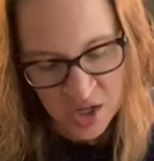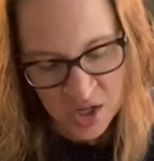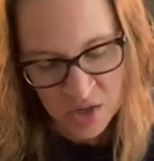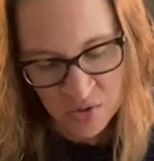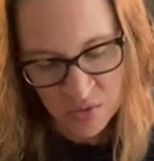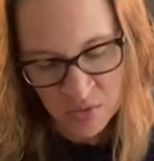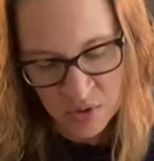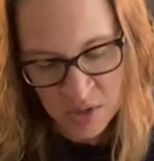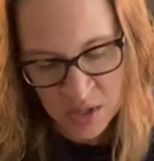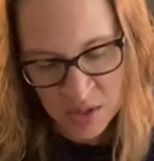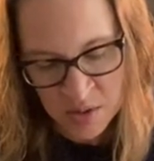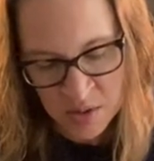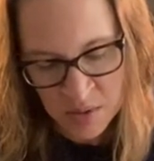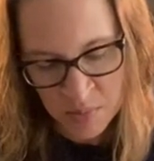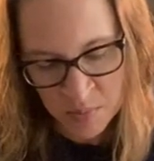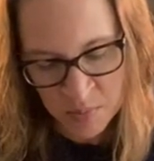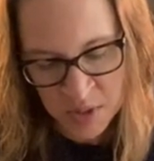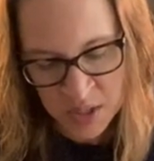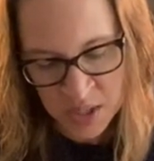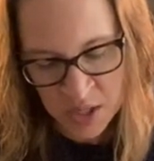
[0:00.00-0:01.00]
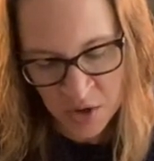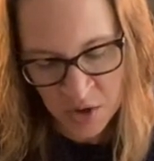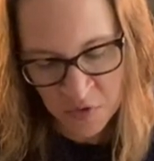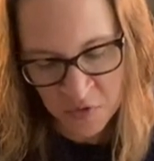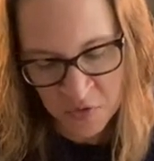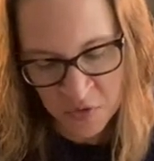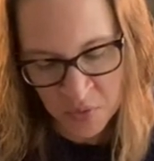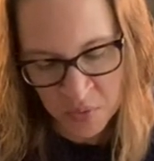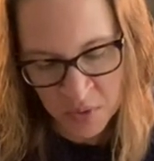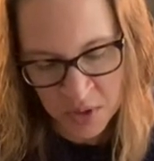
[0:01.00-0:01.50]
Be
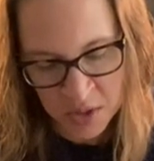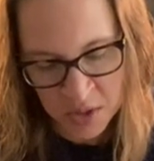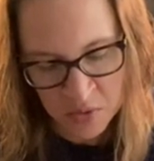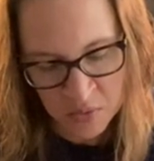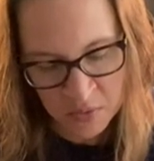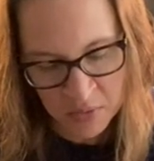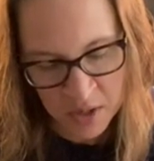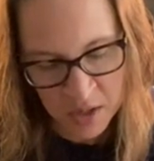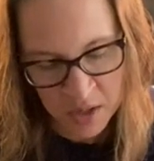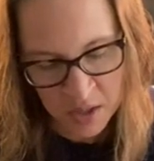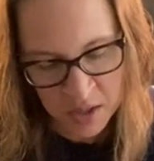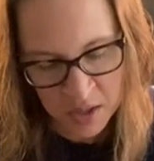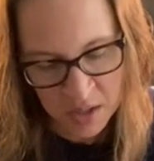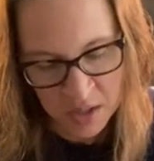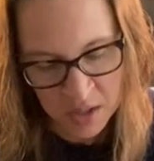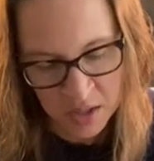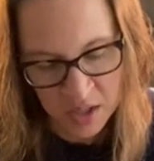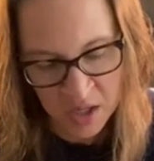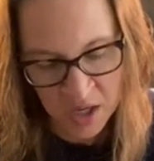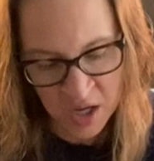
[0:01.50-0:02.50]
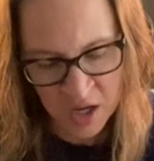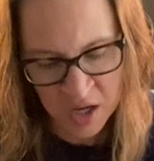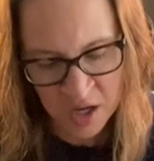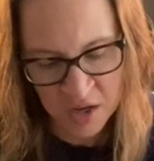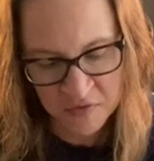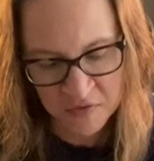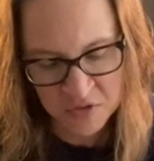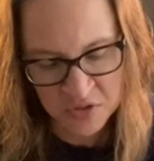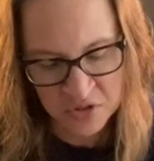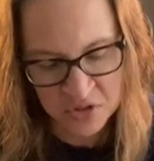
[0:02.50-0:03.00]
careful where you walk." "Yeah,
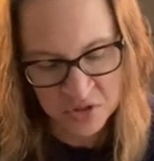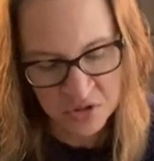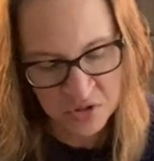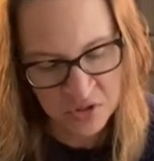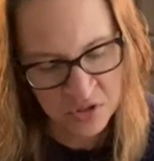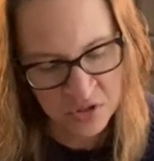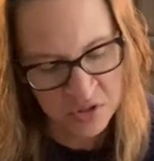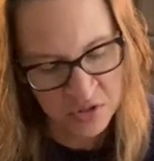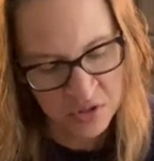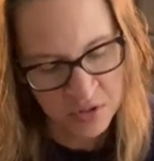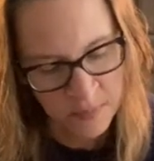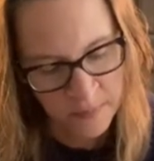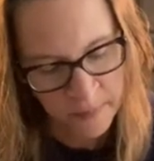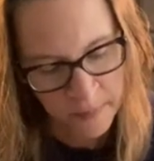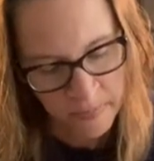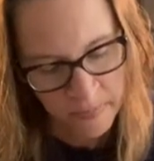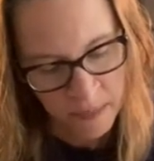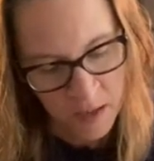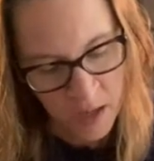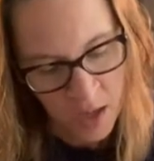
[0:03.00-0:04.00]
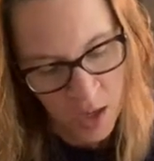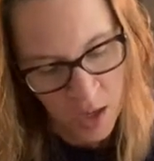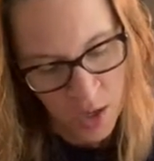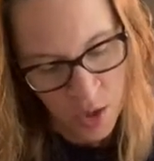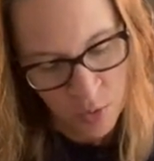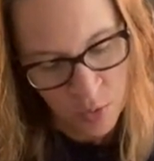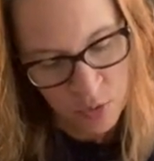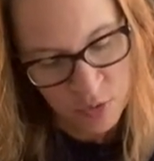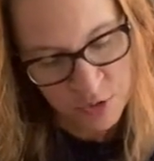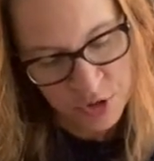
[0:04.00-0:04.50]
for sure."
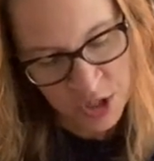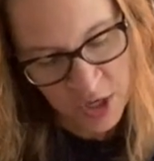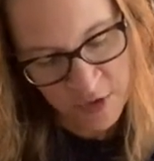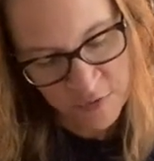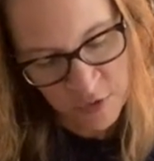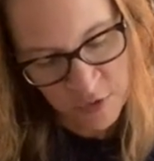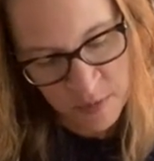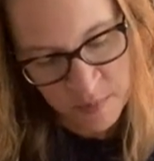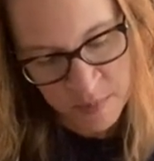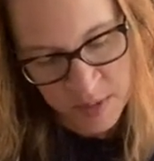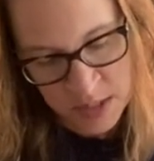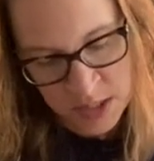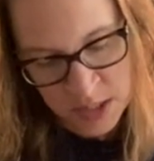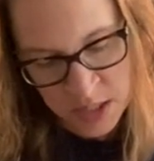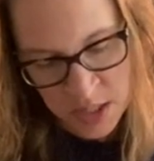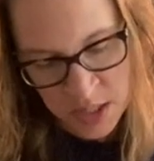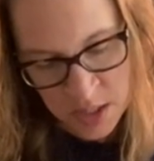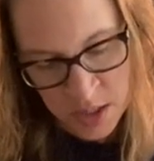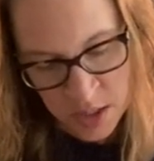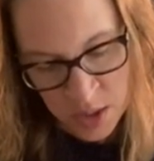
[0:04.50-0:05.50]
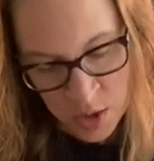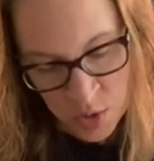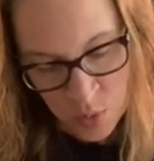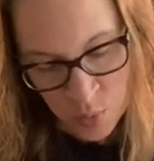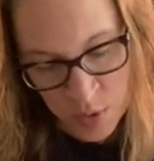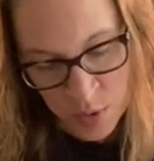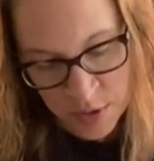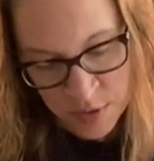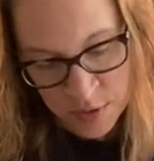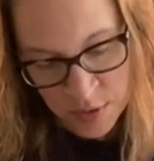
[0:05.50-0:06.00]
With Jeffrey busy
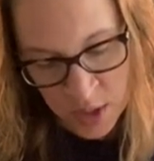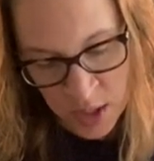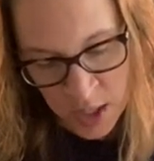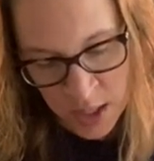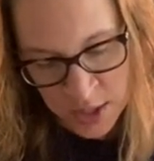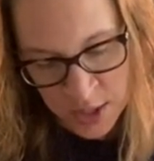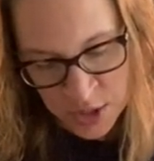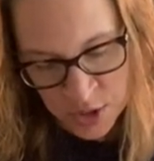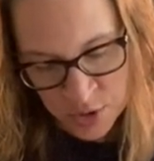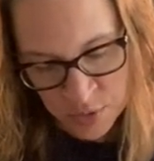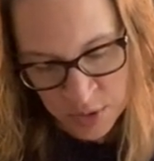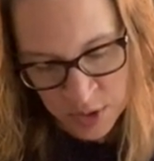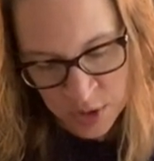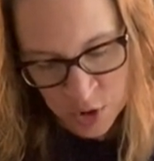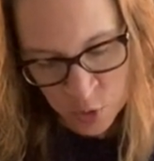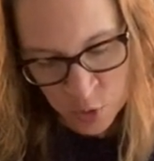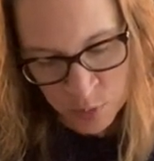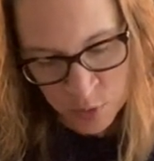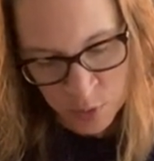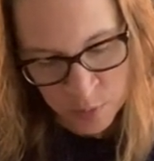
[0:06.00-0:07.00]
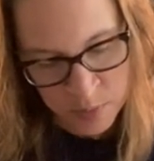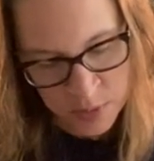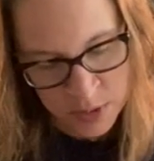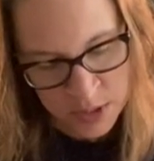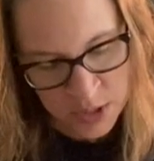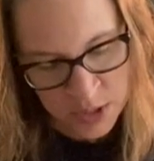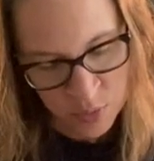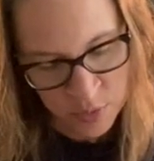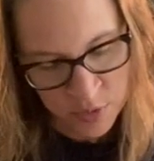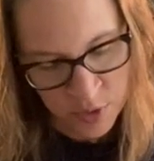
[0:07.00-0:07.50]
with Ganyu and Gilbert
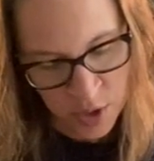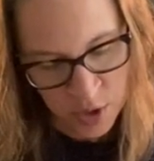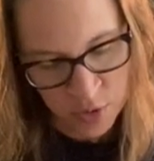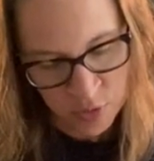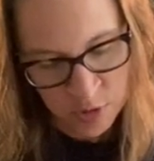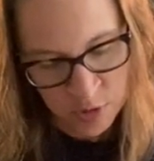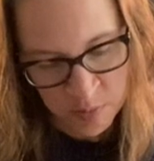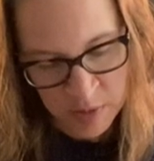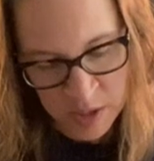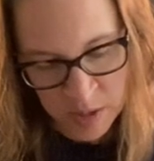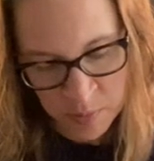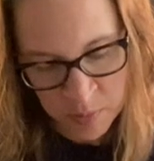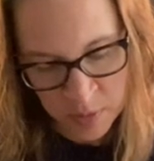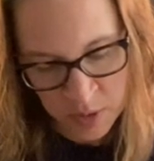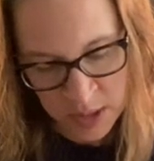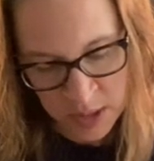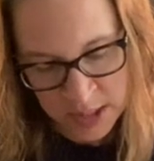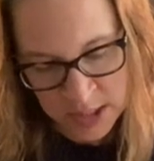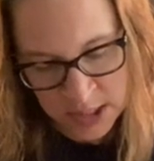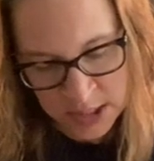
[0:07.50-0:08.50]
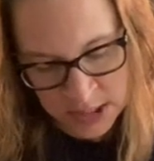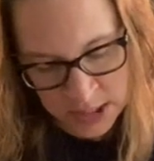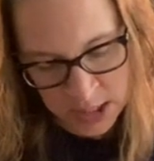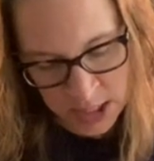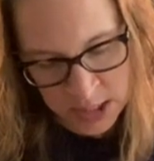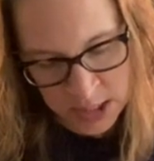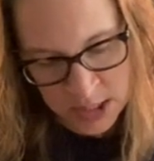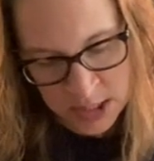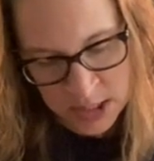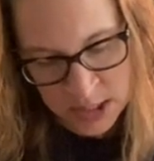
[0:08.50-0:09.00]
busy with hungry people, I
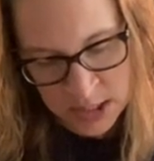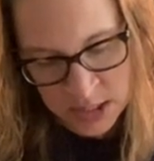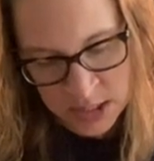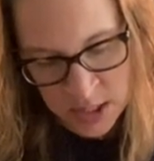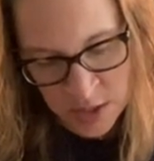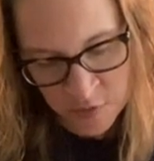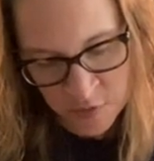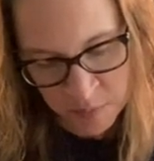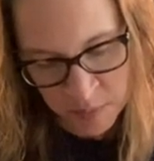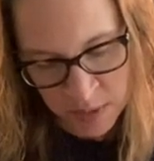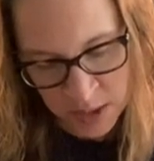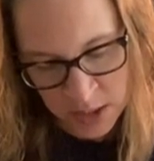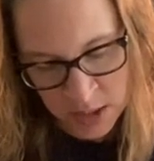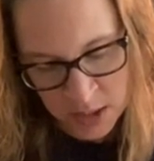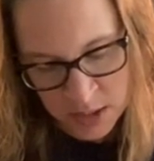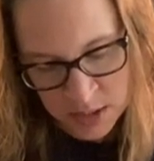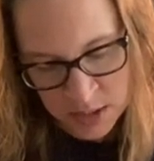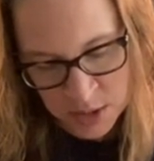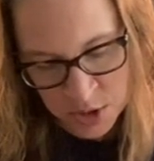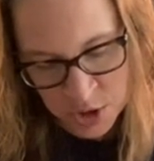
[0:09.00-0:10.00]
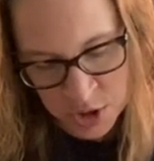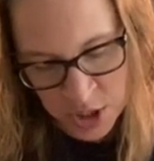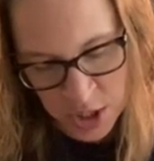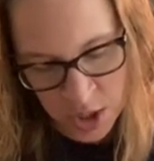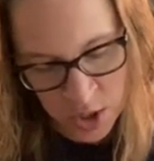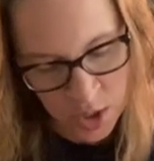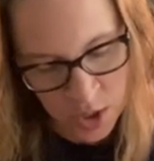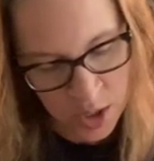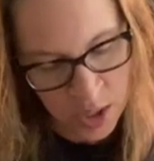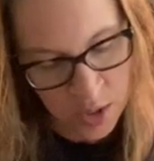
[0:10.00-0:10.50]
decided to see if my cousin
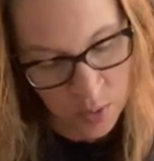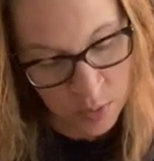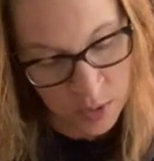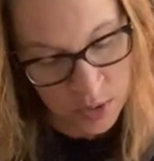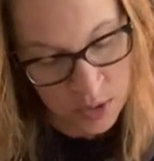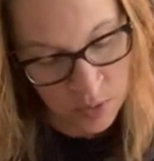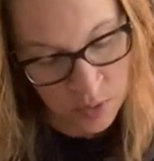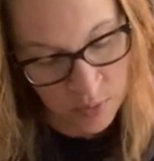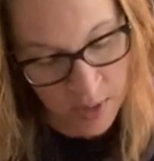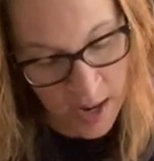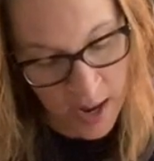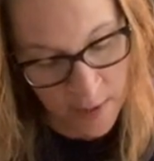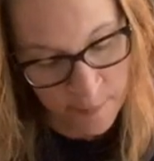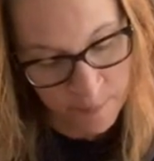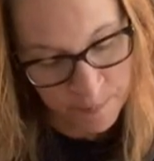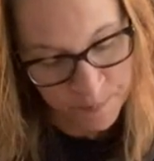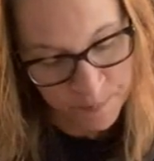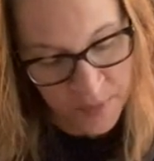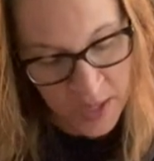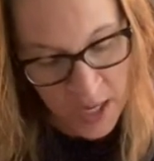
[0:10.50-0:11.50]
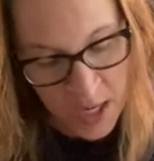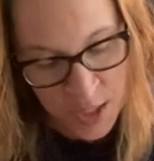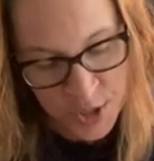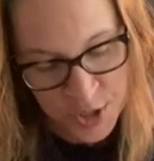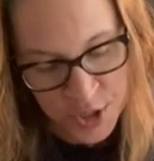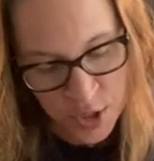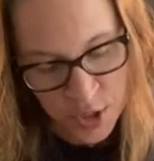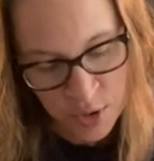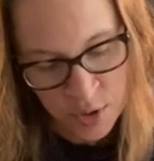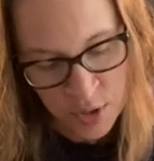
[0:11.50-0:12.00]
Charity was around.
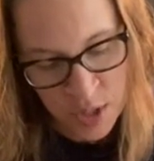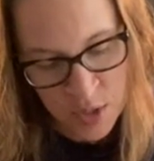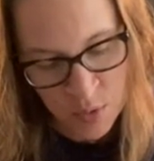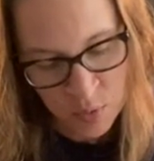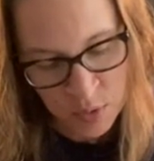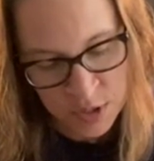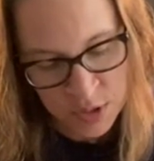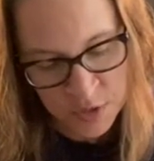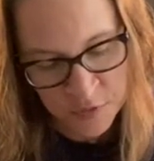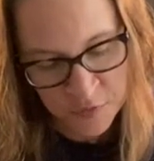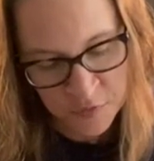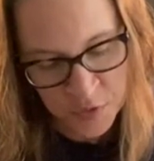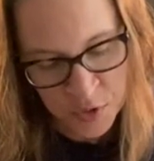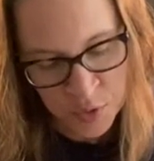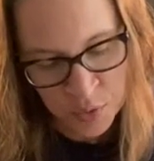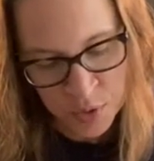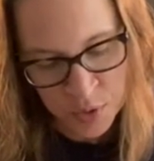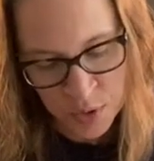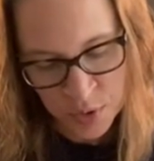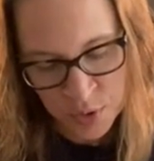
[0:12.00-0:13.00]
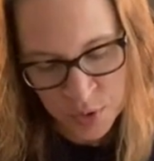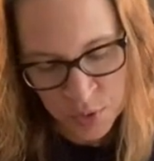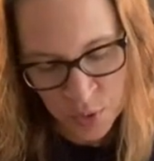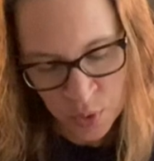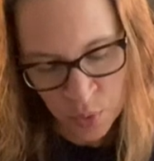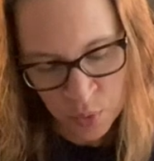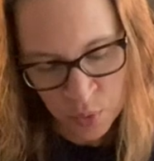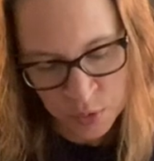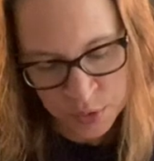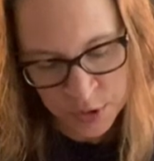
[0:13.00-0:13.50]
Charity was a few years
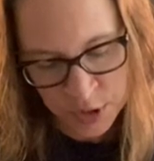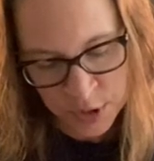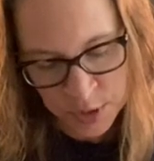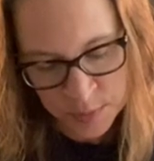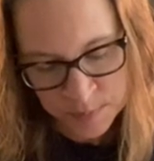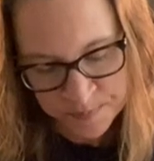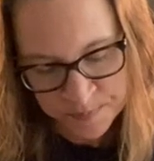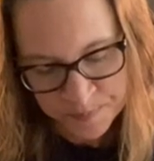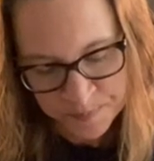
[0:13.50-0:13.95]
older.